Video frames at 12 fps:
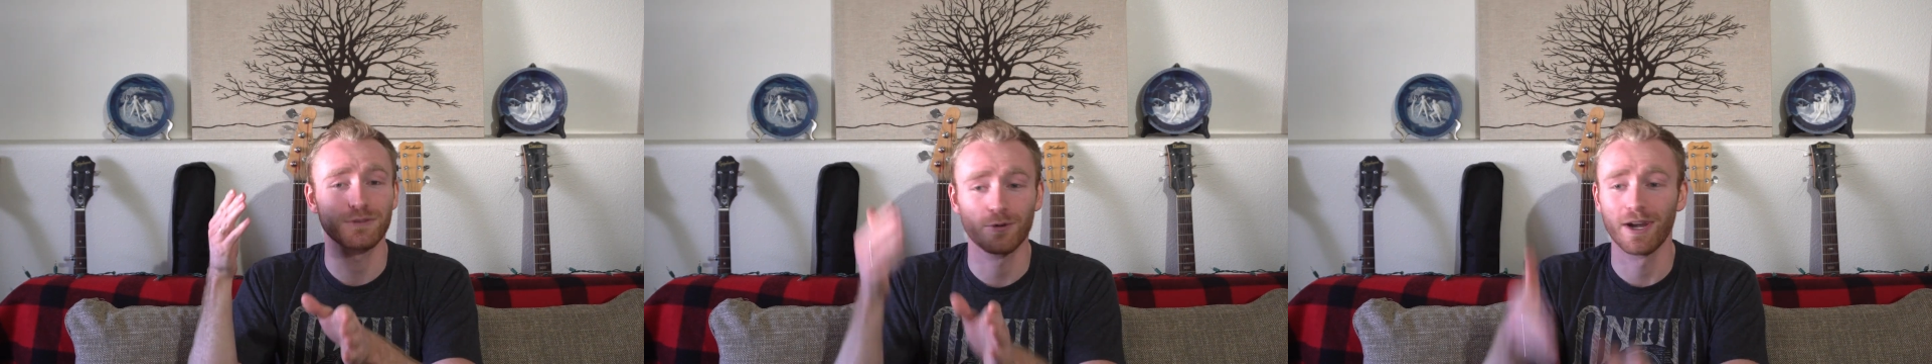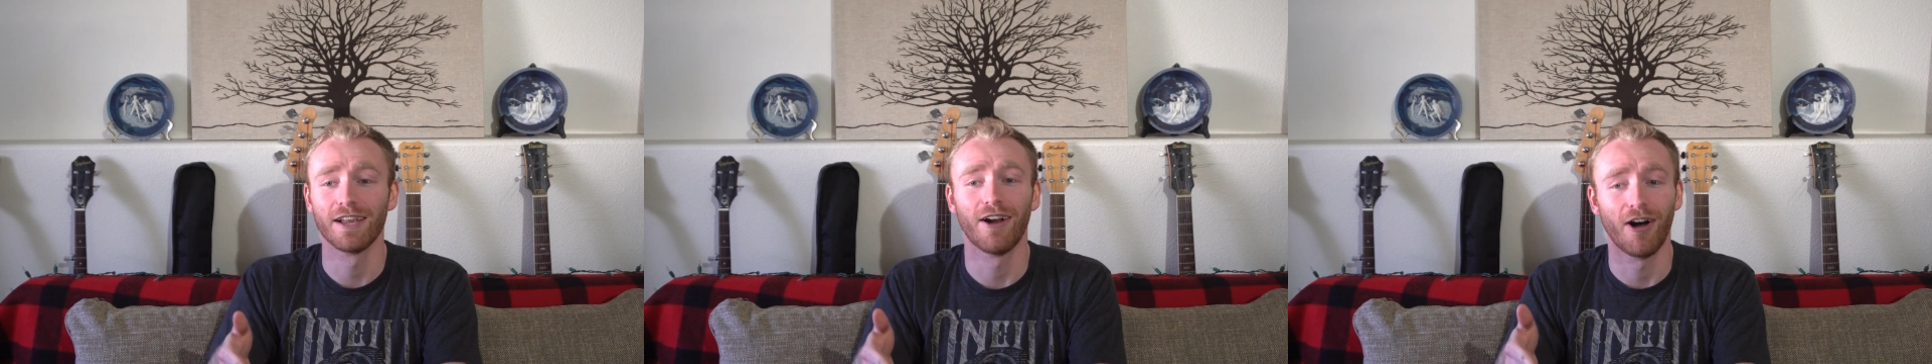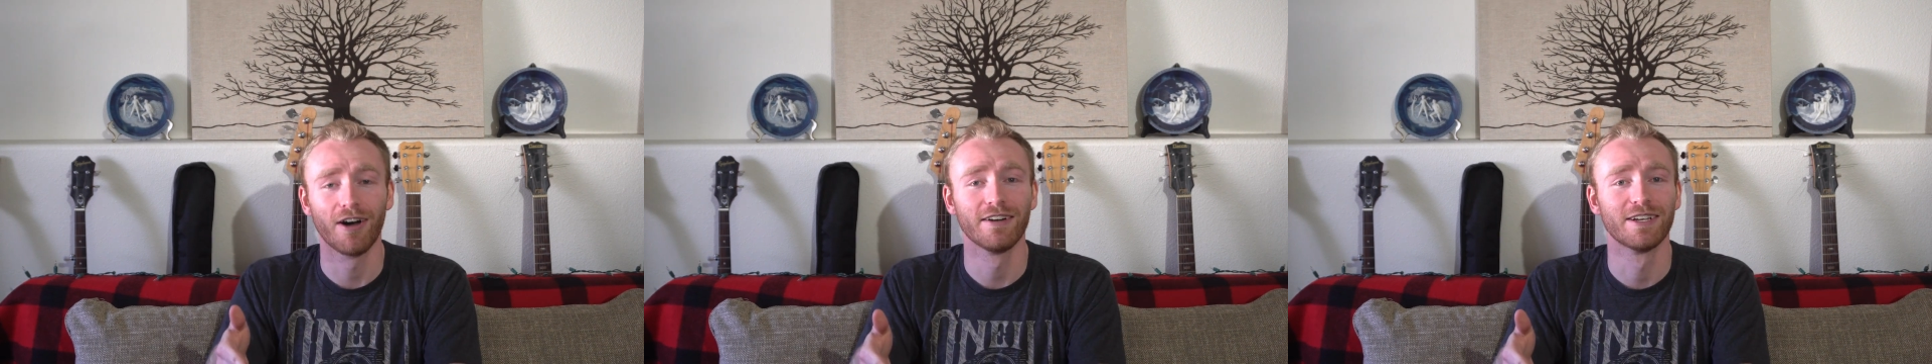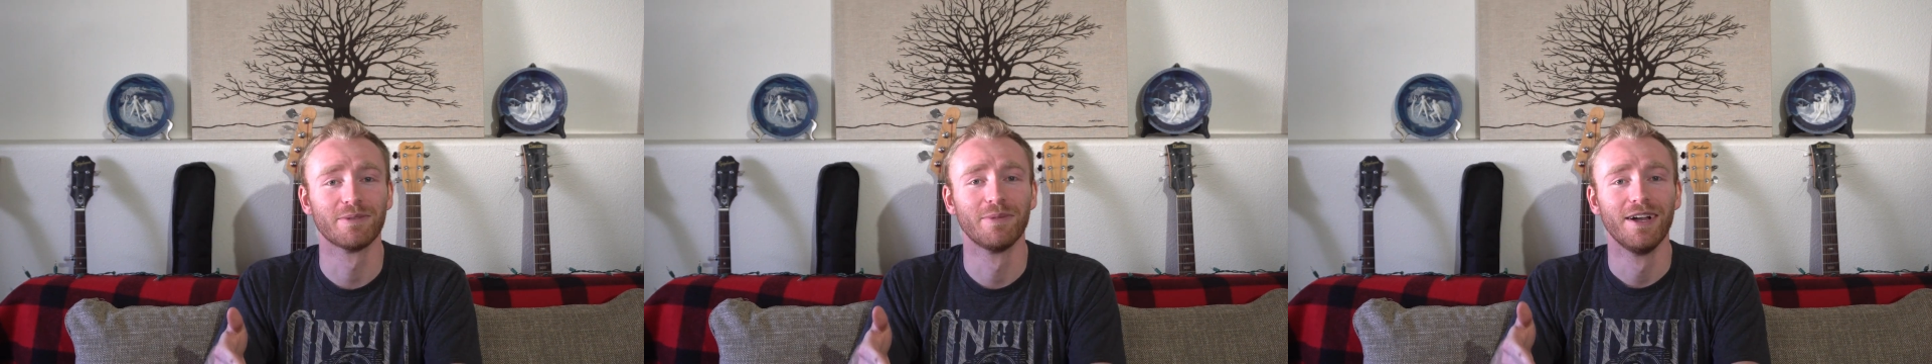right on
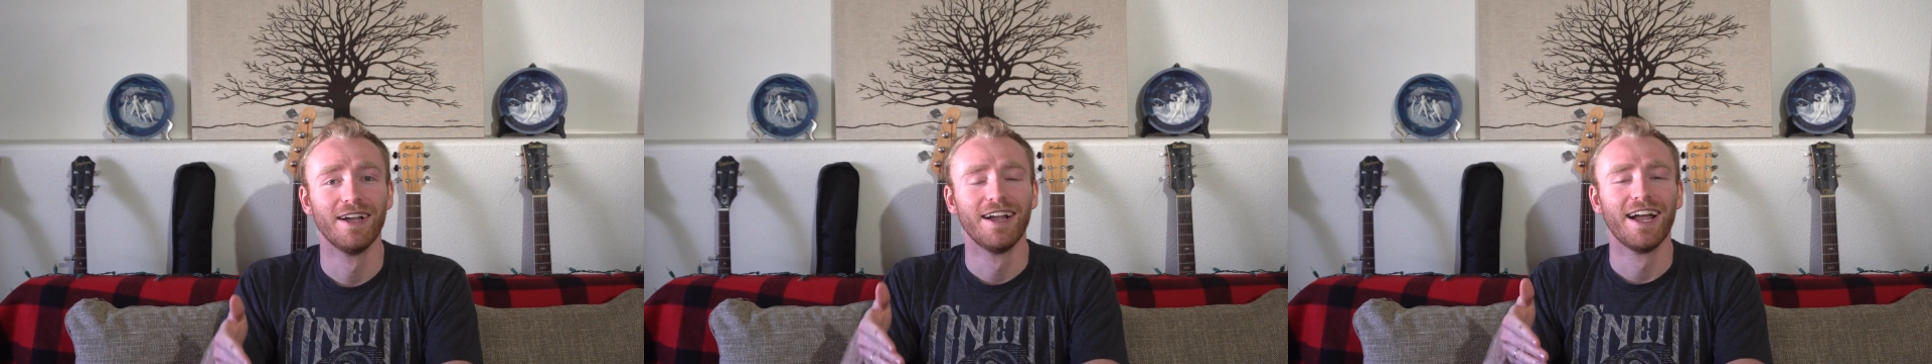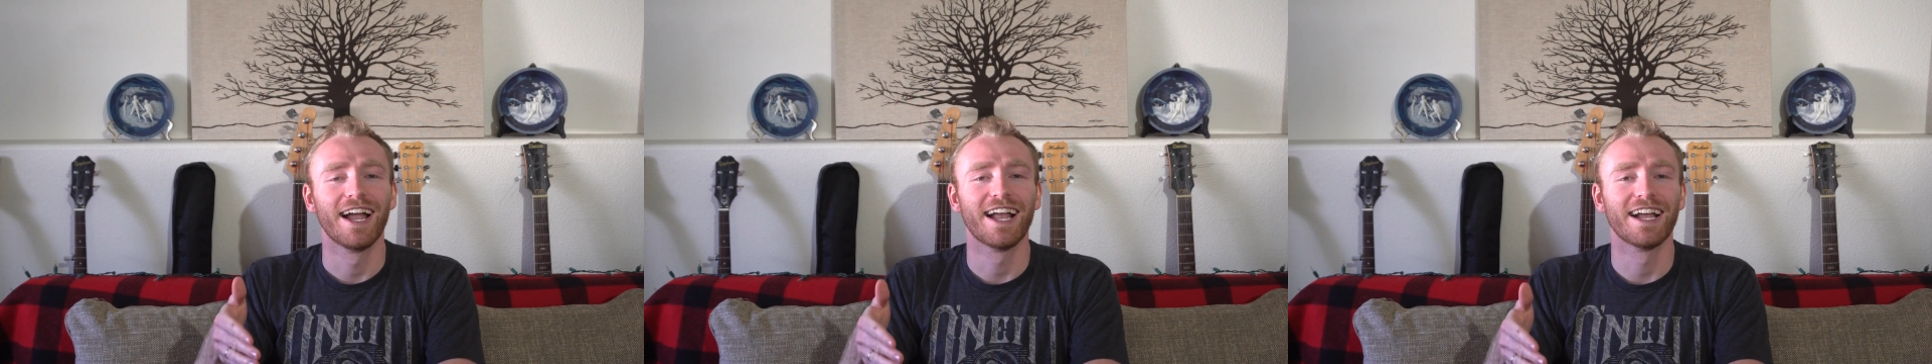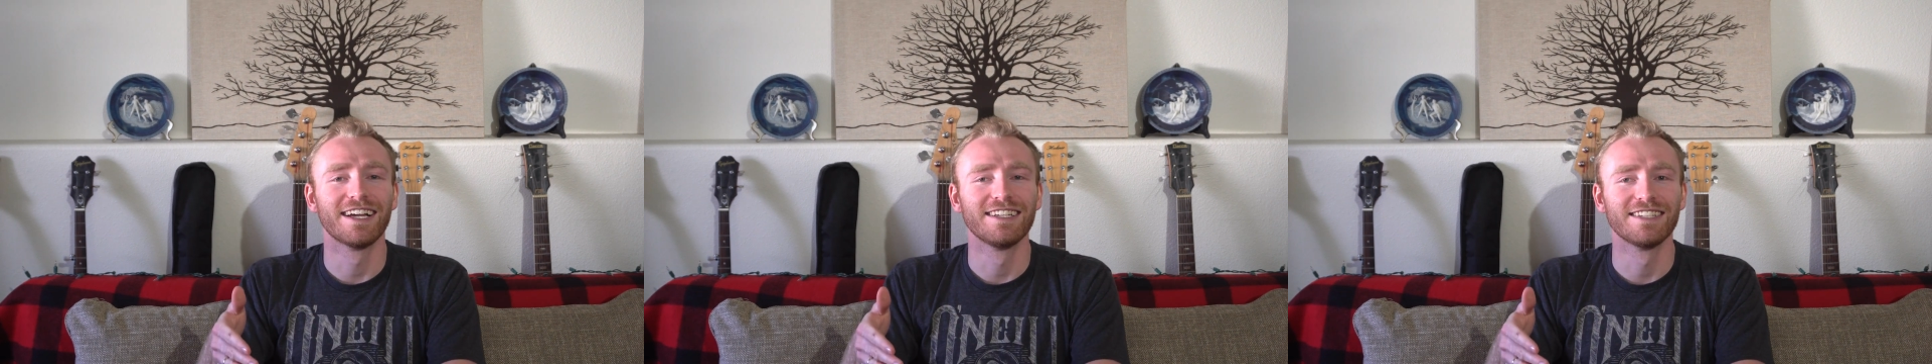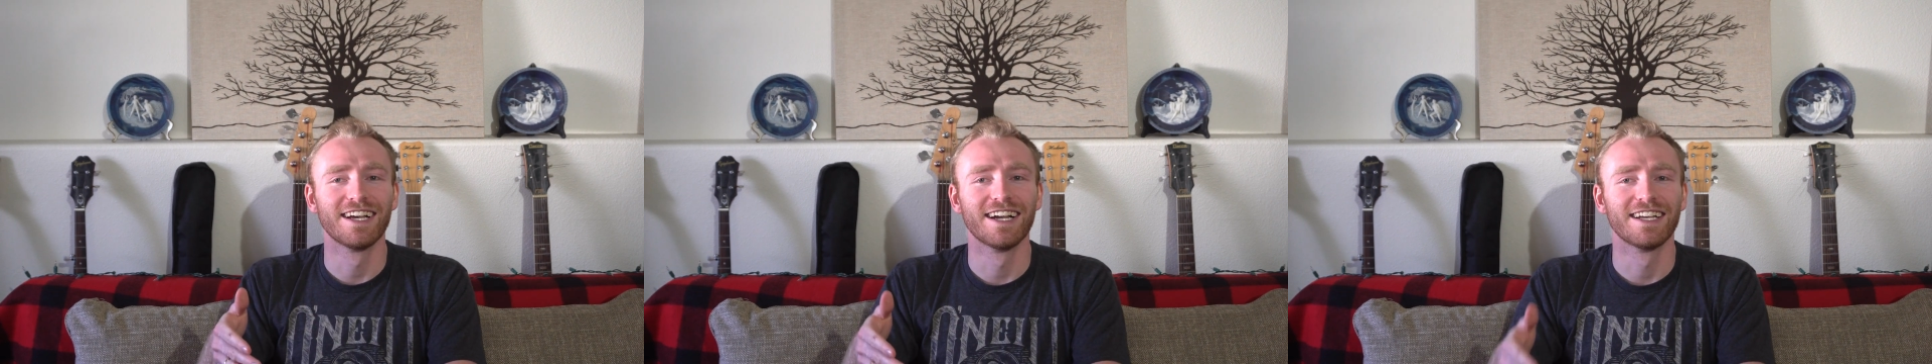him, and